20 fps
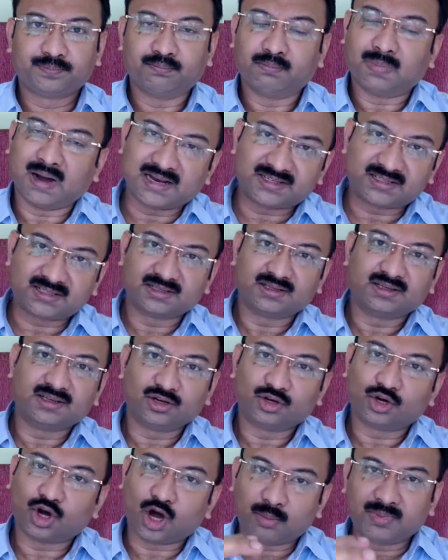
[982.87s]
But
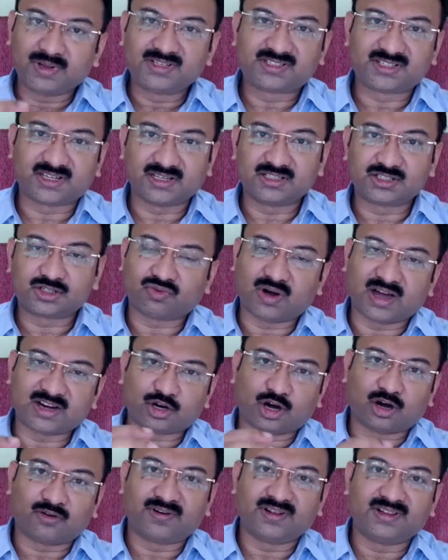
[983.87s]
common sense, quite
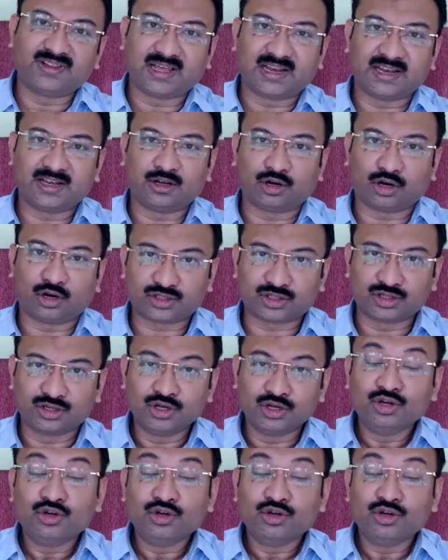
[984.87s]
often than not,